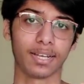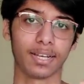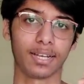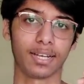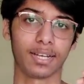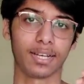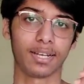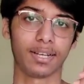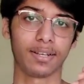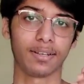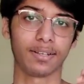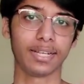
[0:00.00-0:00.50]

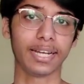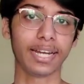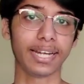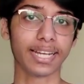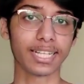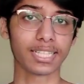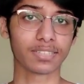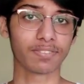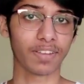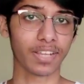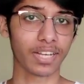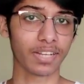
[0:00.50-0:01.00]
uh, it
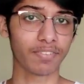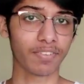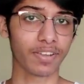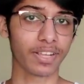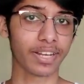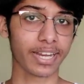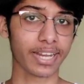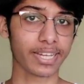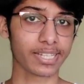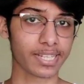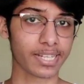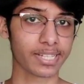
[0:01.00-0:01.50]
is very
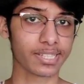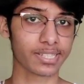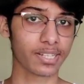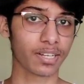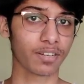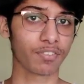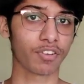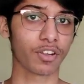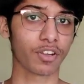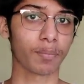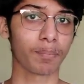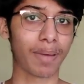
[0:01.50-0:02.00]
very
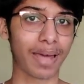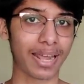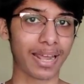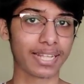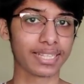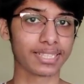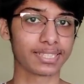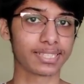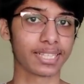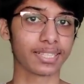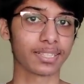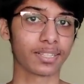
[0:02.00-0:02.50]
essential for
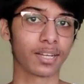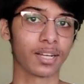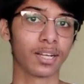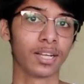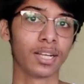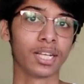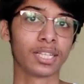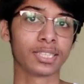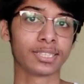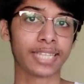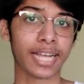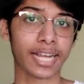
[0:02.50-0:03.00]
balancing
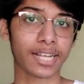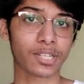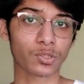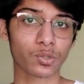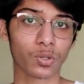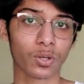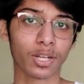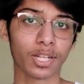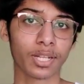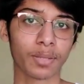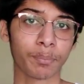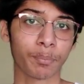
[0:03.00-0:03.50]
the
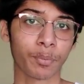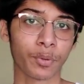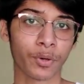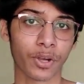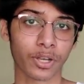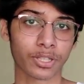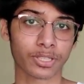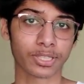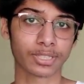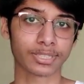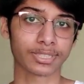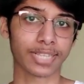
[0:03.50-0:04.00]
sexual
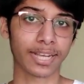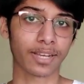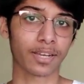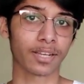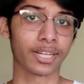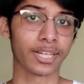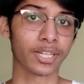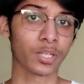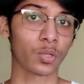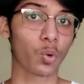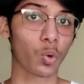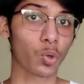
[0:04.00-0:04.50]
reproduction
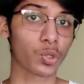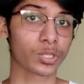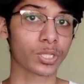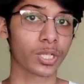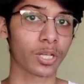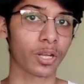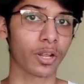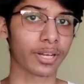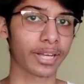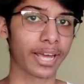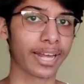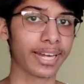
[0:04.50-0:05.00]
cycle in
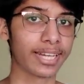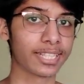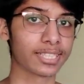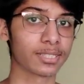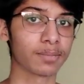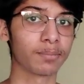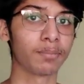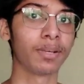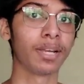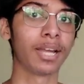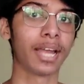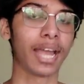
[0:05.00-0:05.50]
coastal
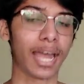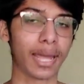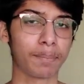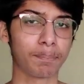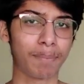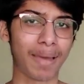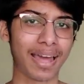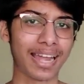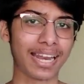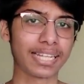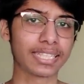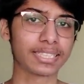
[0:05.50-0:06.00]
organism
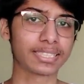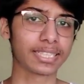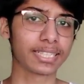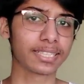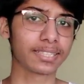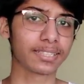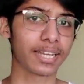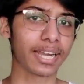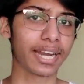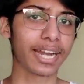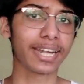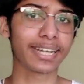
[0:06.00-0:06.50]
and balancing the